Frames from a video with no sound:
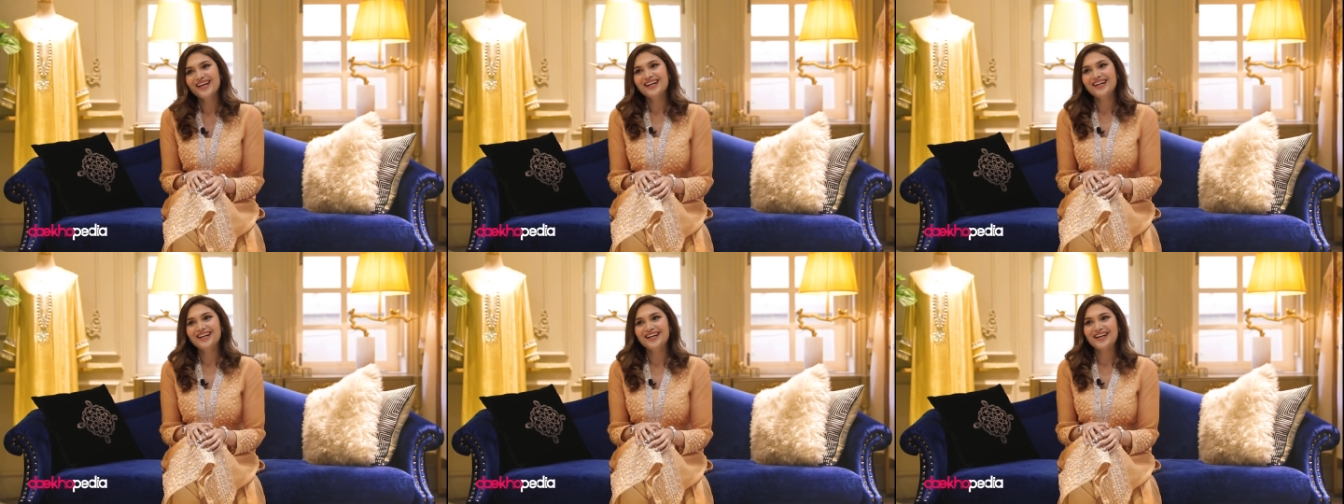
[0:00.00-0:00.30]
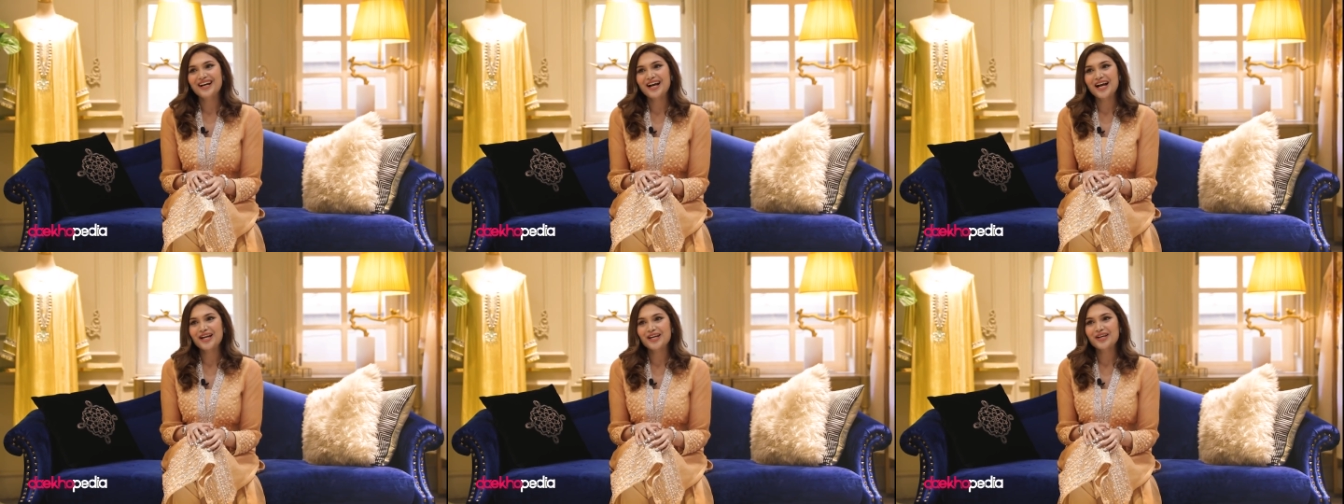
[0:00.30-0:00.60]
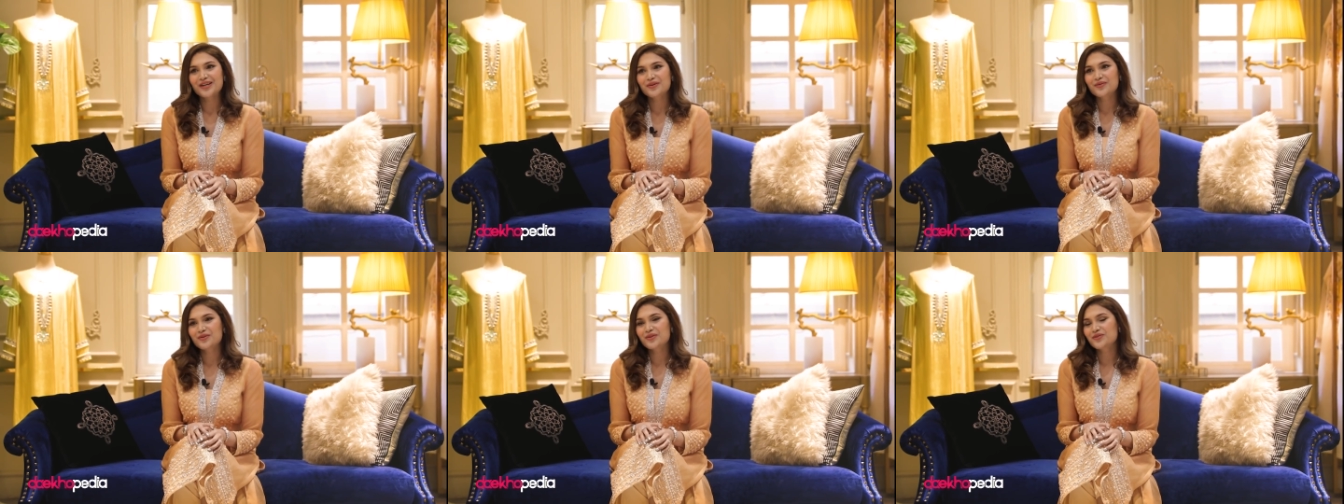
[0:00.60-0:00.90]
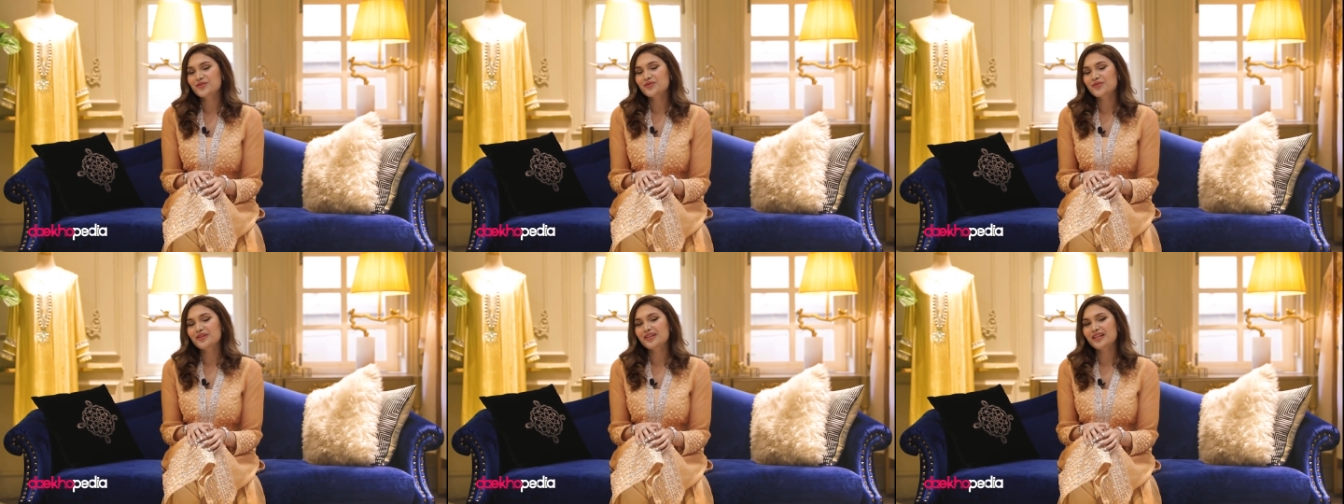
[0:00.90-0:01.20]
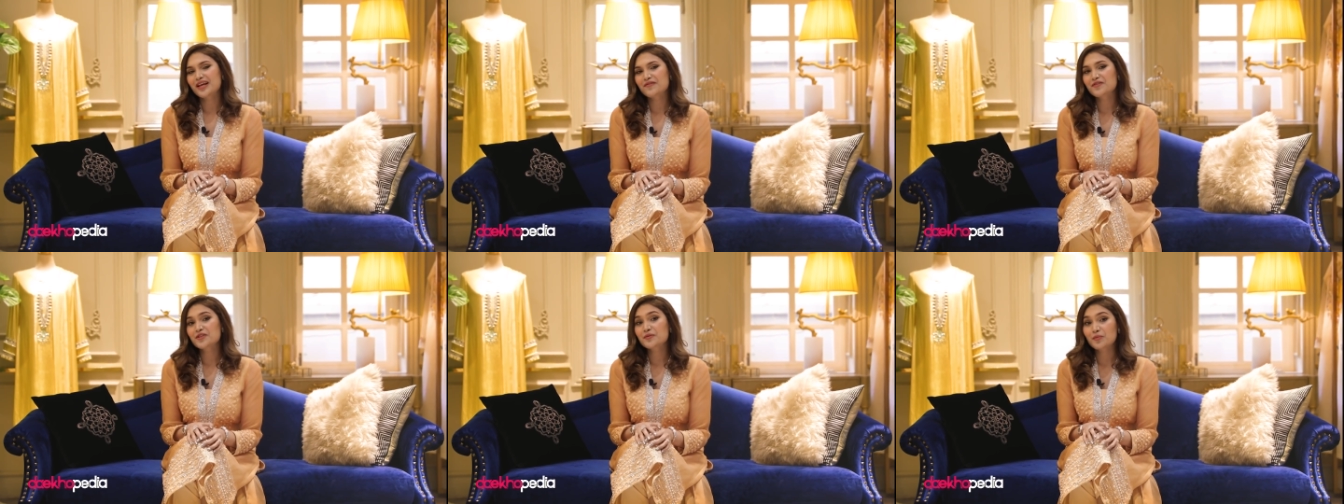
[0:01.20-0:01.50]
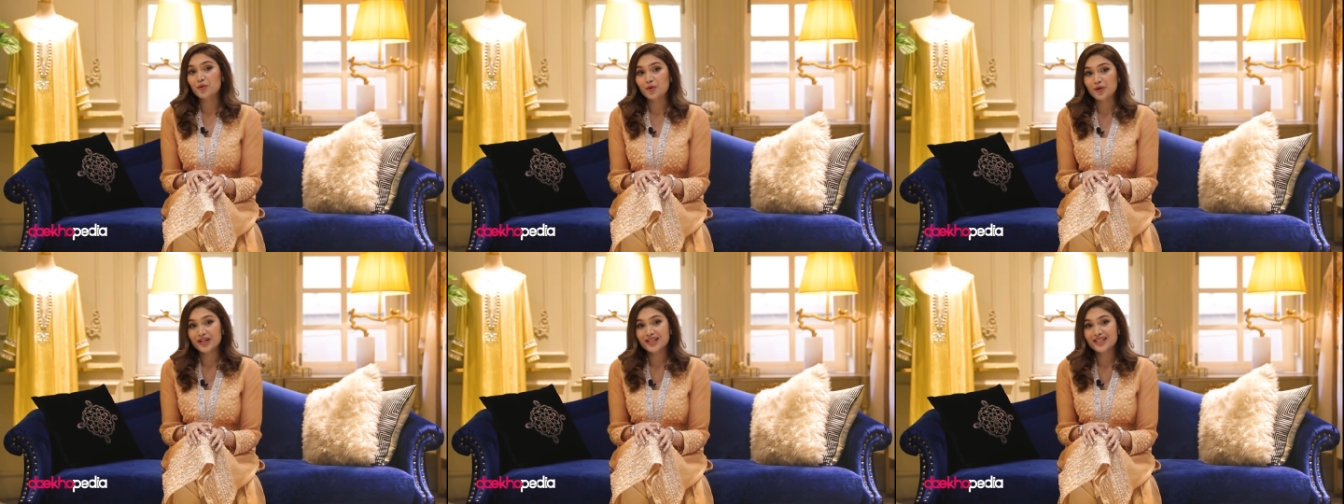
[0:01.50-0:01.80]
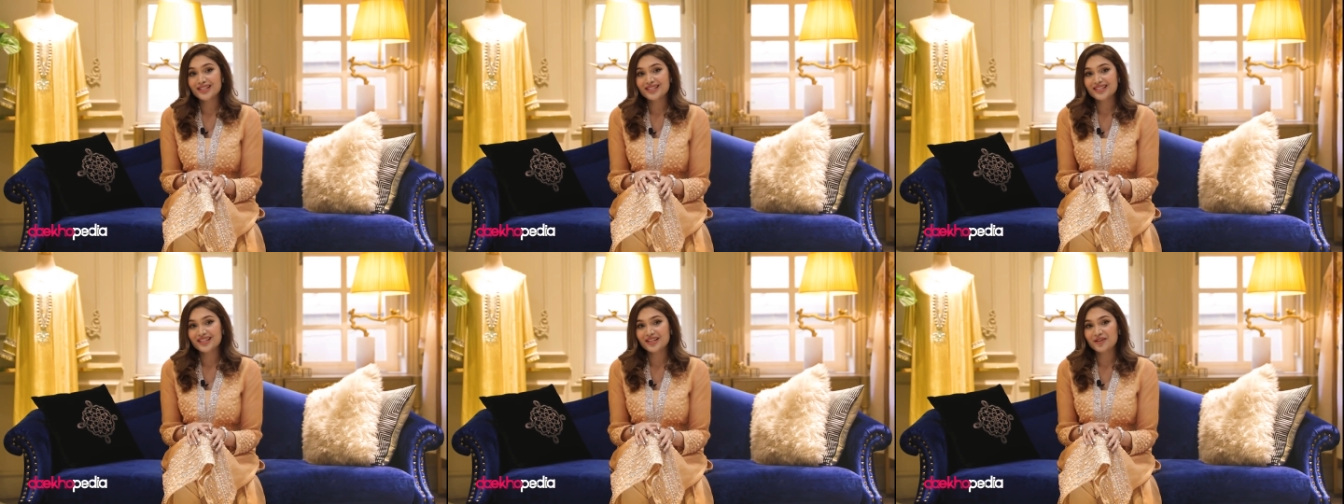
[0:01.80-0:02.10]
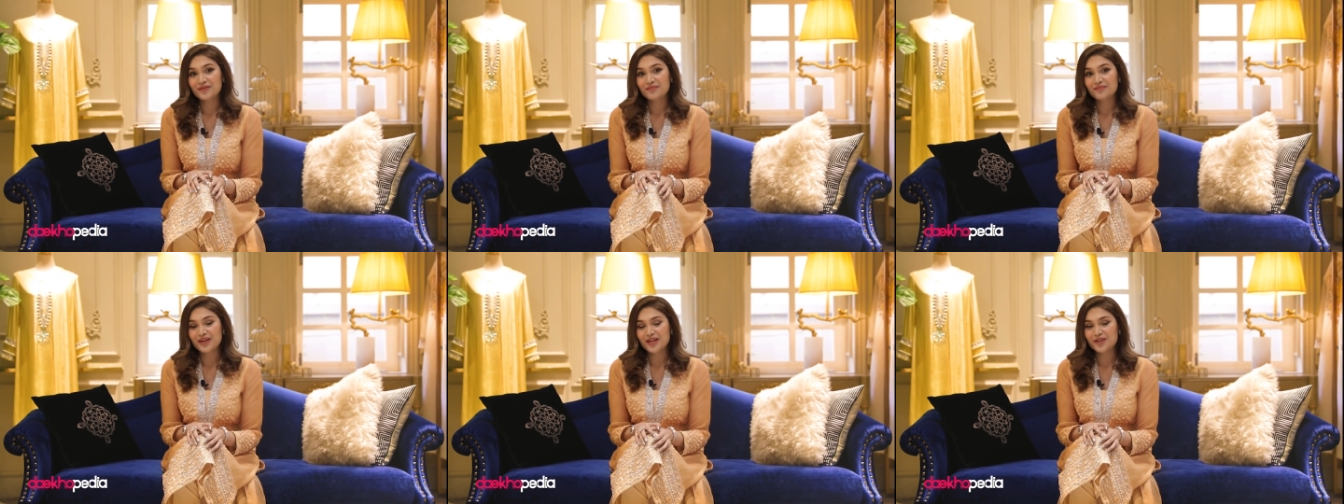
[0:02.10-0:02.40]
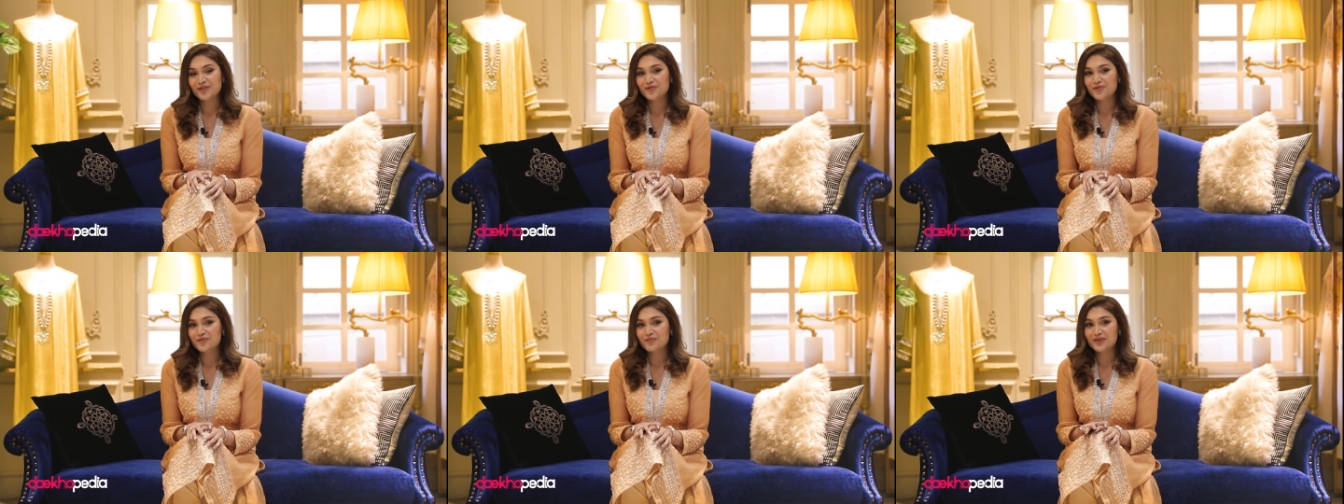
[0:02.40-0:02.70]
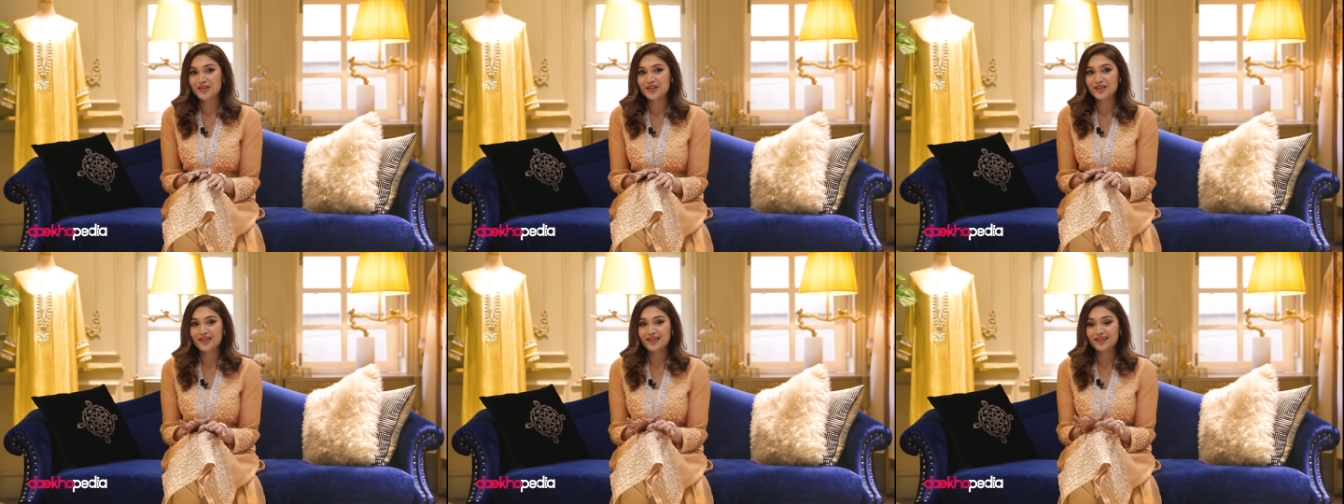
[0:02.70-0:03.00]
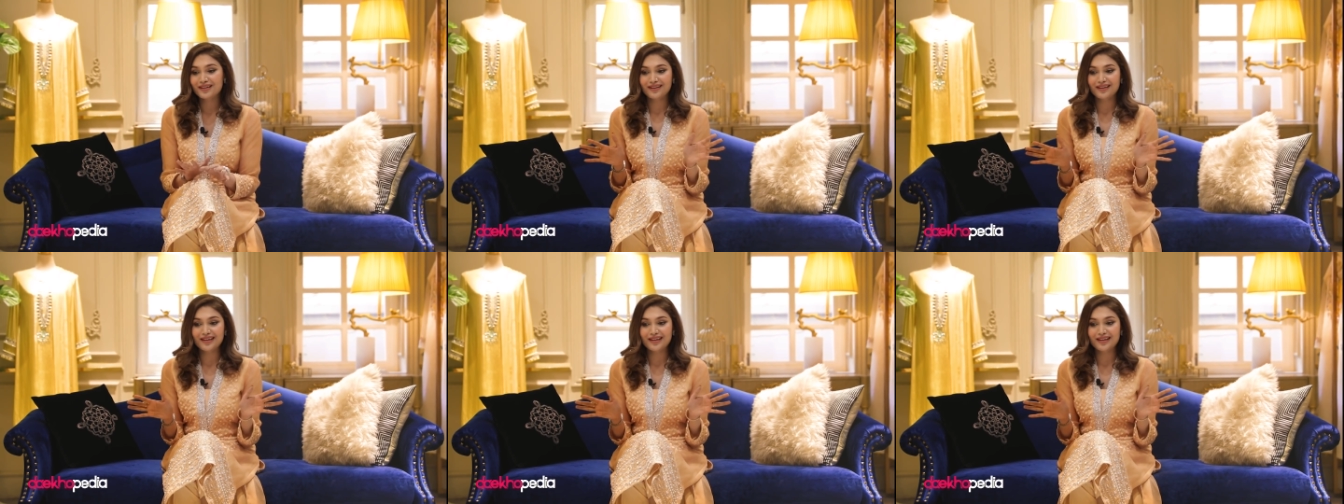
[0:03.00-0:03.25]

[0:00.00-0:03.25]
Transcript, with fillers: Uh, I used to love sports. Um, I used to be